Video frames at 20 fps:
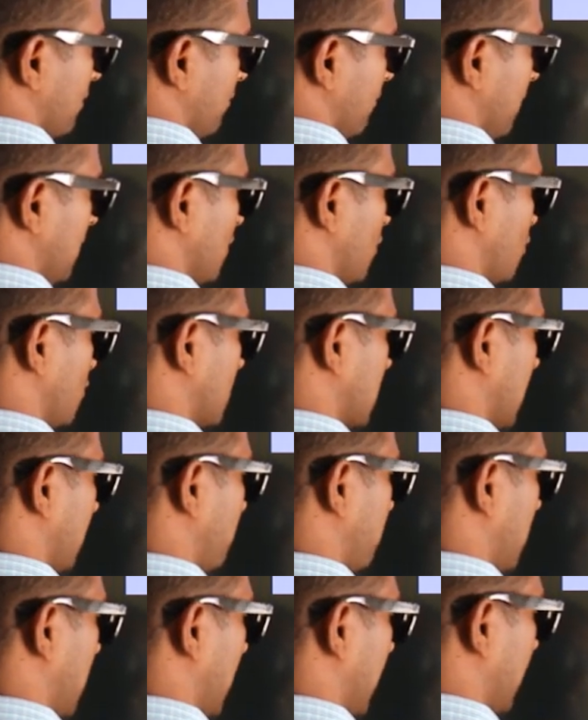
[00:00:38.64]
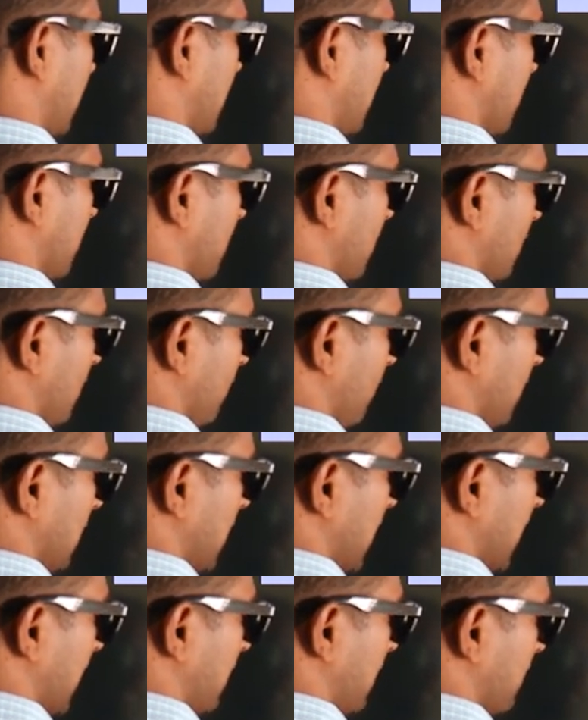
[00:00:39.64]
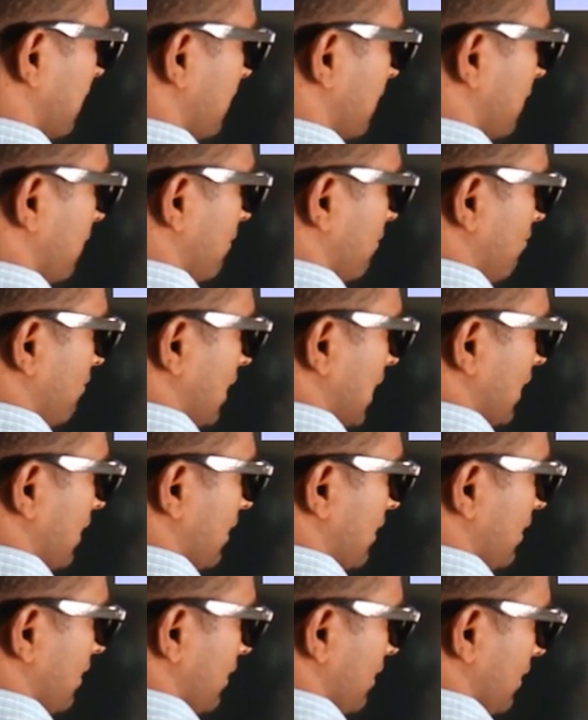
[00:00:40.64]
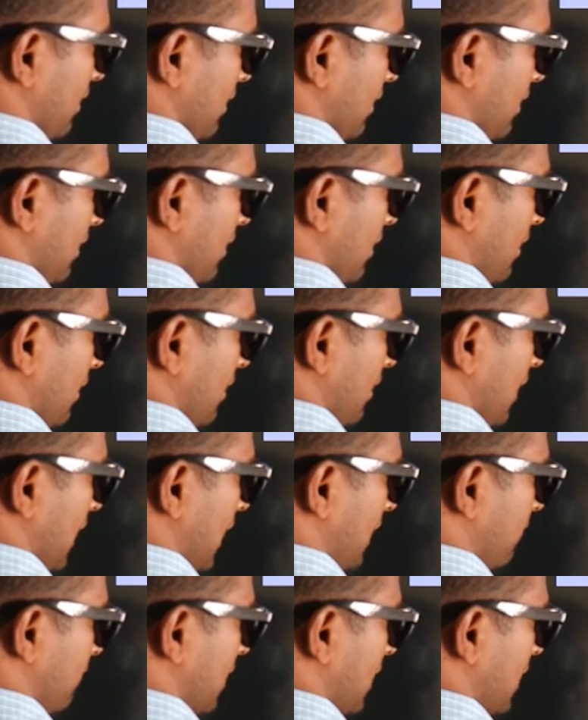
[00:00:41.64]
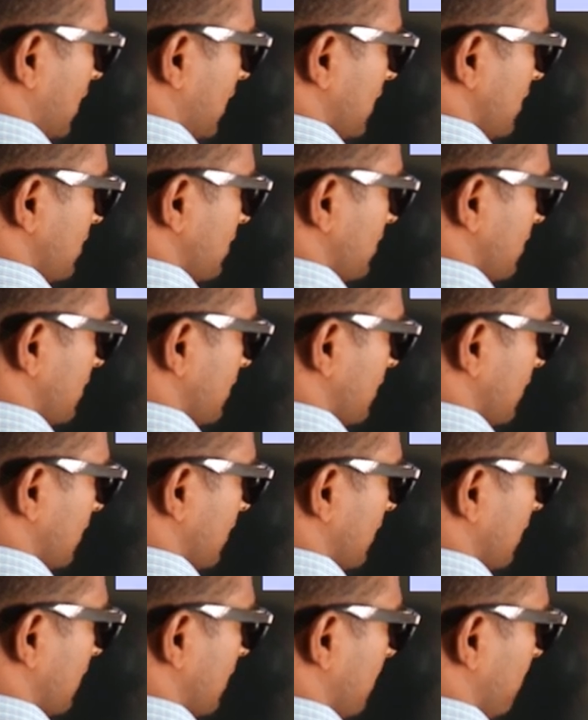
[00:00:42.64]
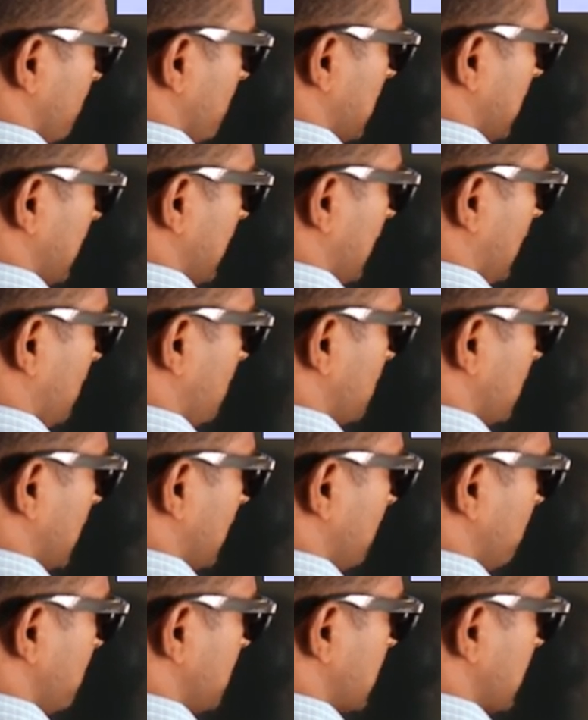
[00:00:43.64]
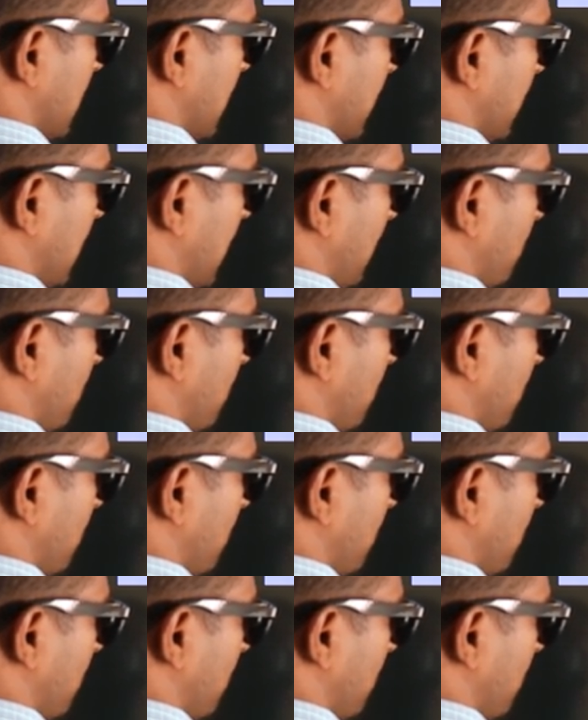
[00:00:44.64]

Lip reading: we should subtract, we get 1. After this, bring down the beside